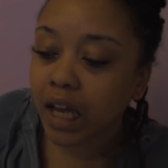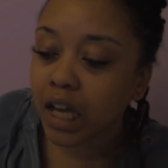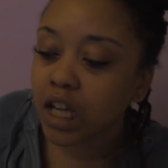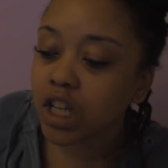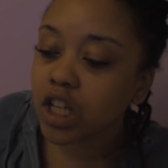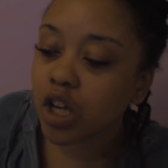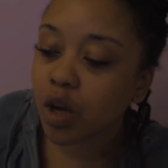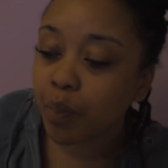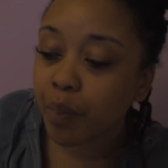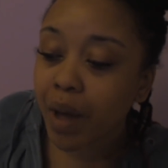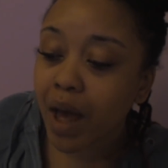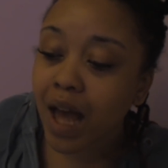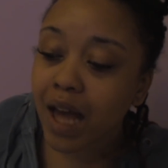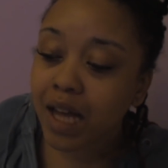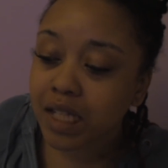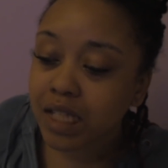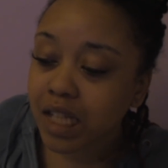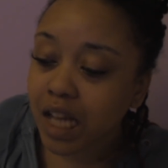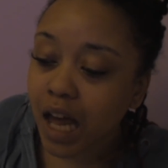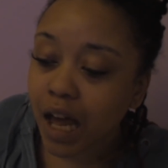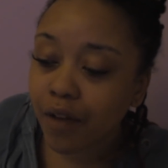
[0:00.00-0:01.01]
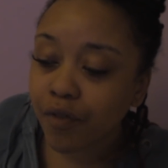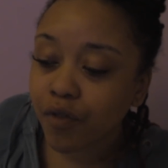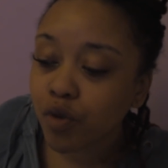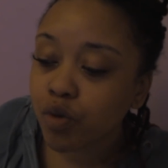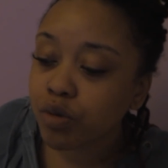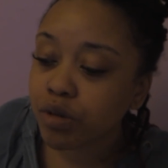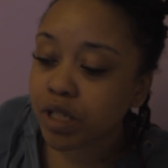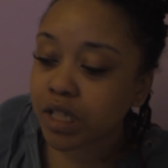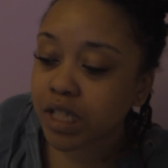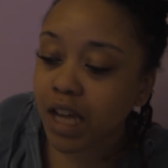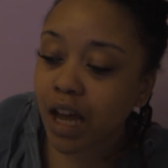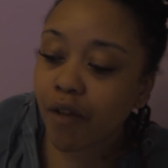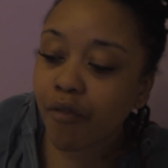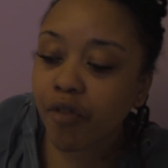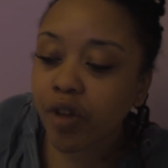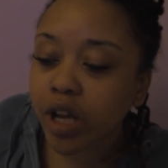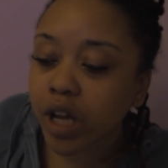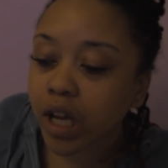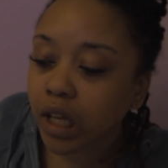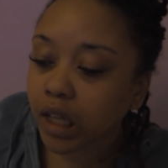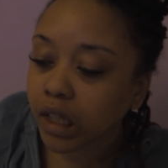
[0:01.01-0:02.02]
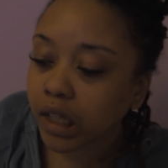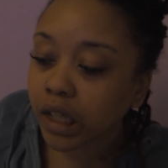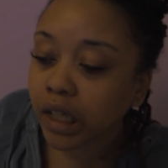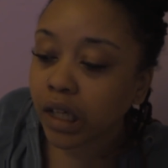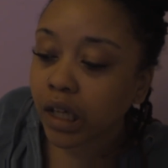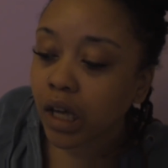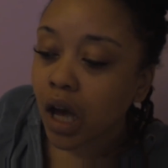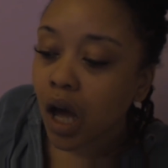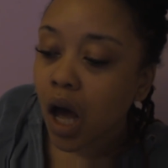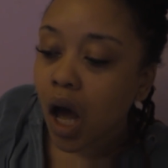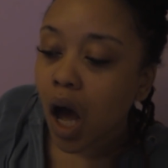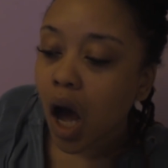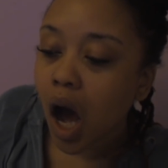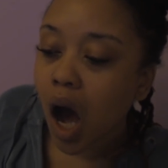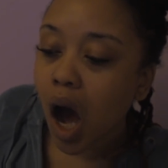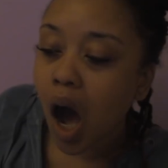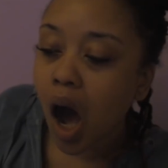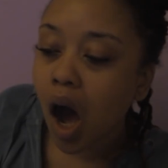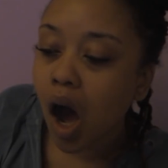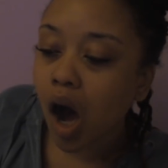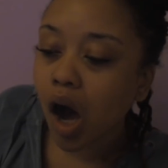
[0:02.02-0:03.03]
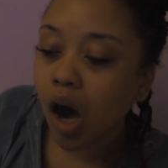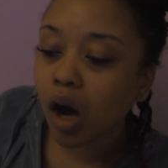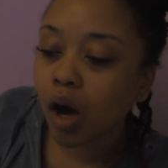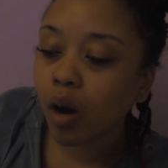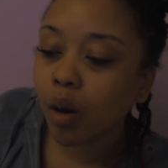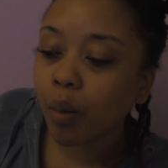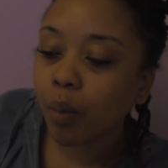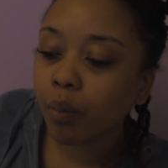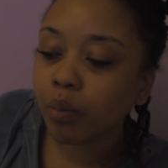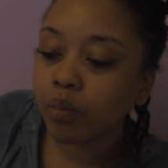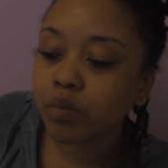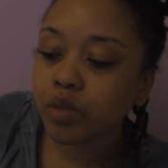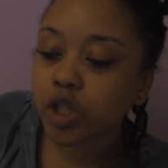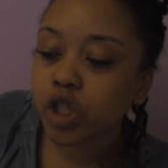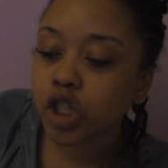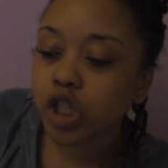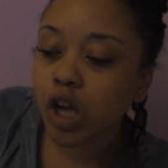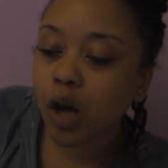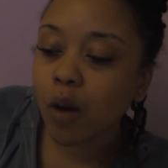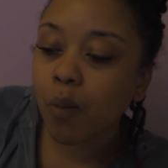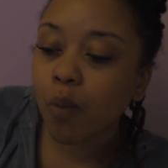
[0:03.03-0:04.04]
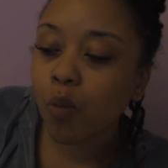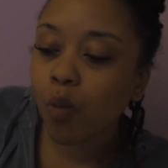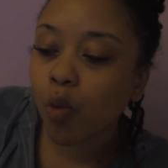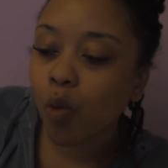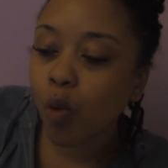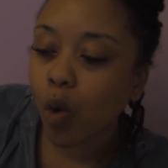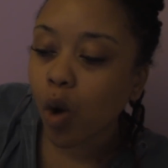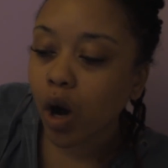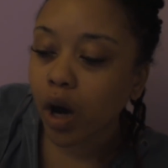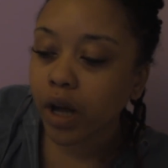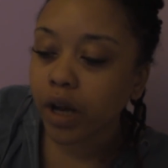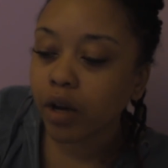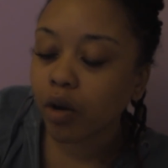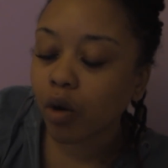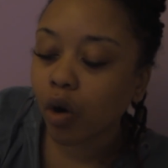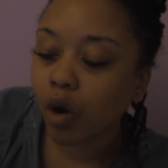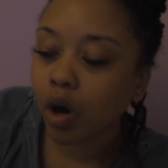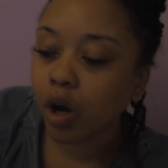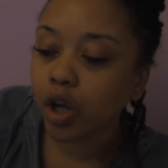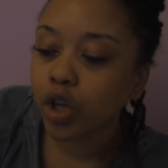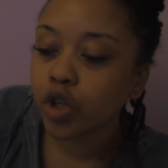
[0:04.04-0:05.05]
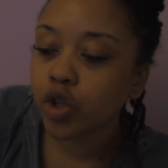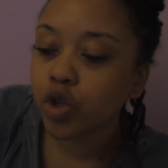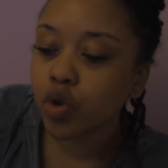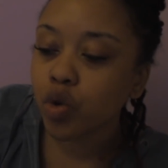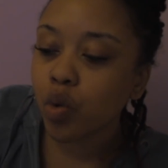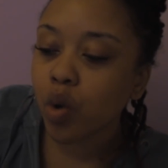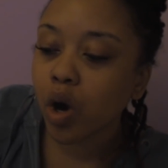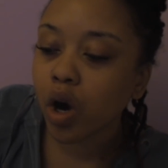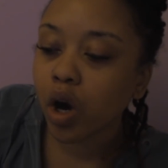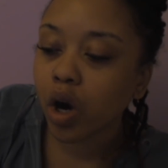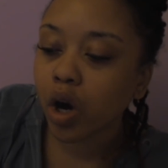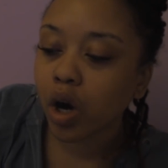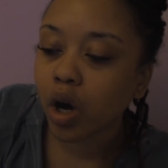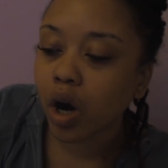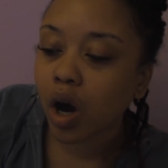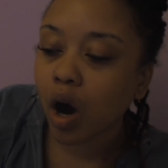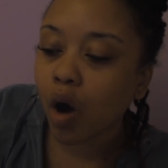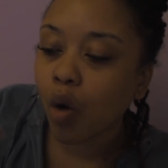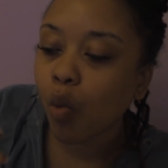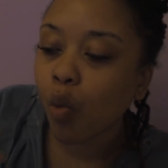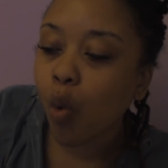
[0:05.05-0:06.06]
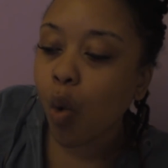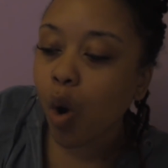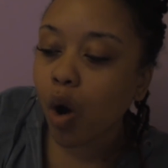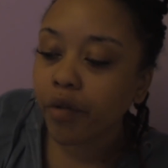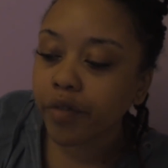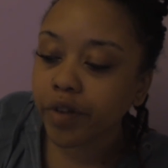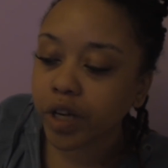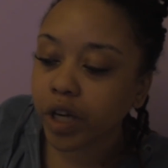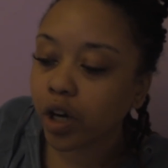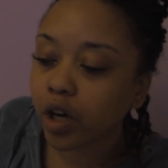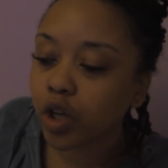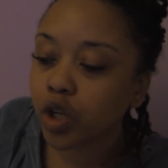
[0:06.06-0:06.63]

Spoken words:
In your past life, you was definitely someone, or you were a warrior.